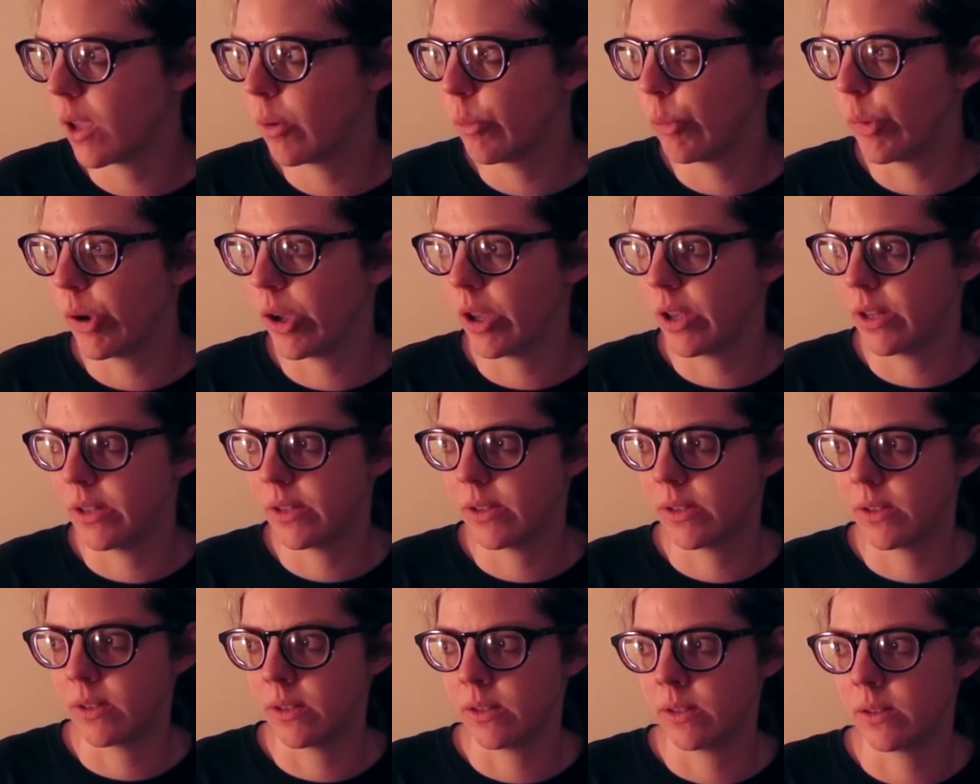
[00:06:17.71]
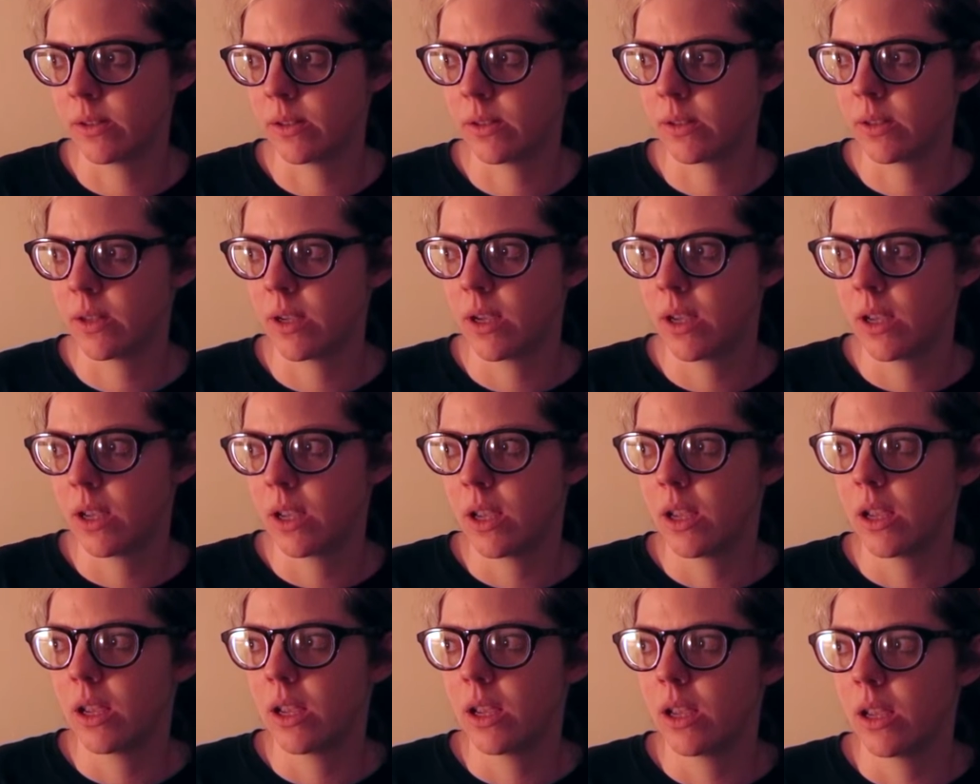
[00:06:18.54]
But since
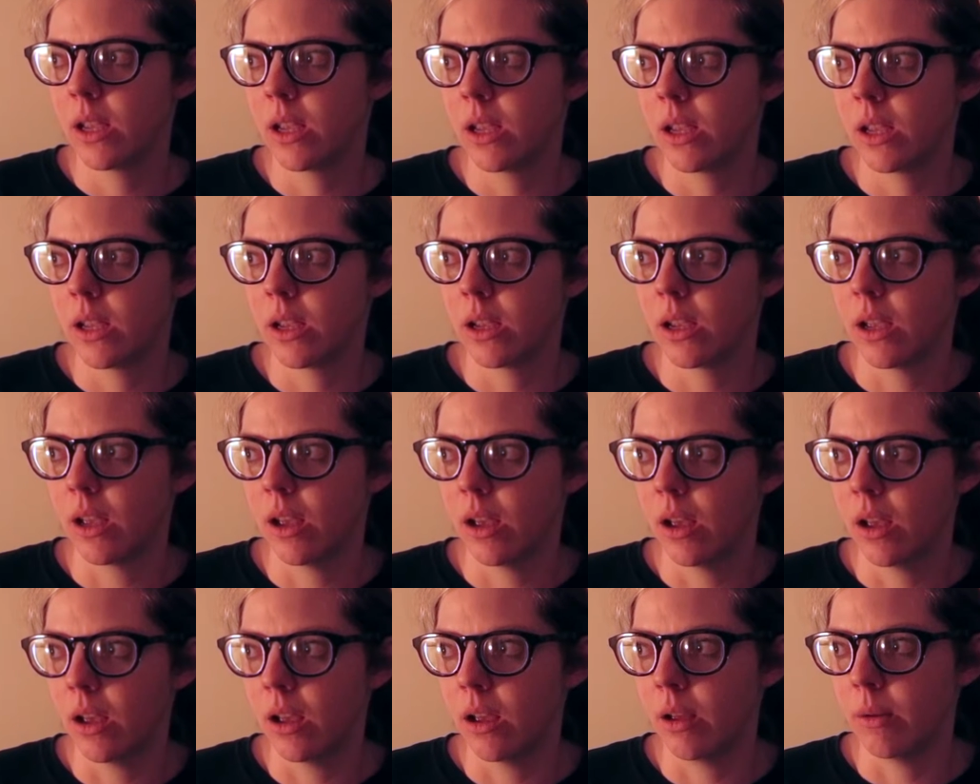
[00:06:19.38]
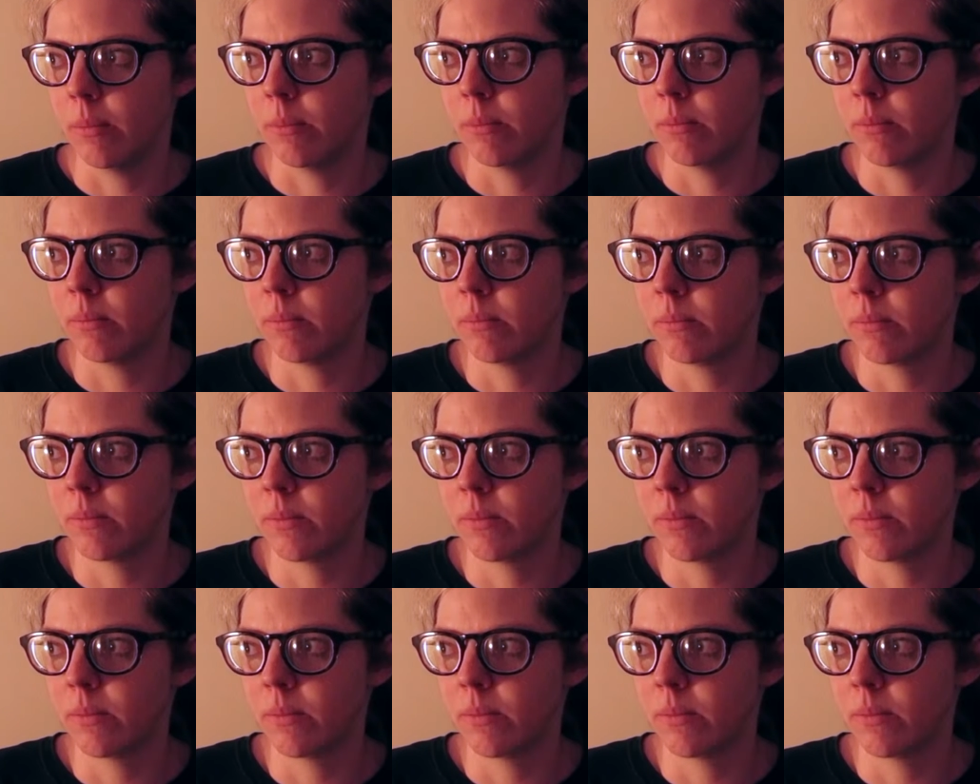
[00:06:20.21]
um,